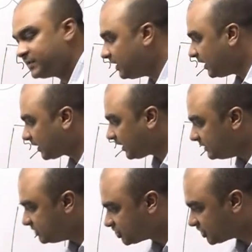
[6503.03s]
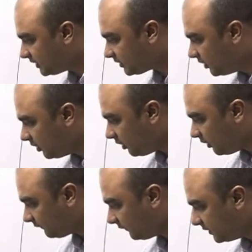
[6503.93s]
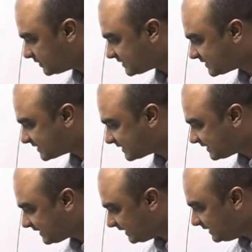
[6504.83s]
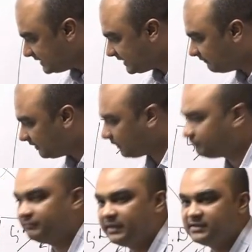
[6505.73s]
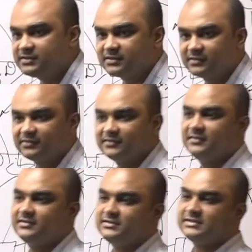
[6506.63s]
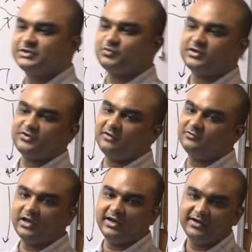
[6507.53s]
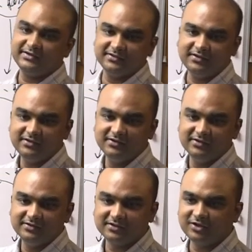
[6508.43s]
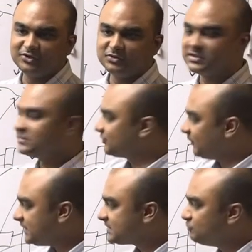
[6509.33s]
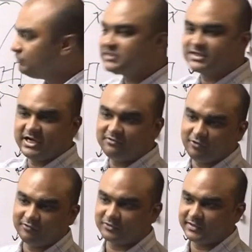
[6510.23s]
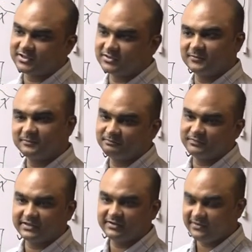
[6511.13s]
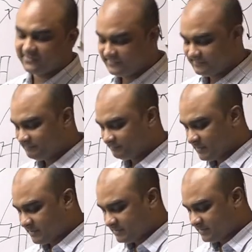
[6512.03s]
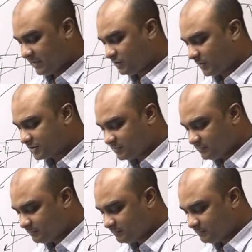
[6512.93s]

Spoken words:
a culture of skill development. This is what you have to highlight in the conclusion. It's a very simple, straightforward question. Clear? Second question,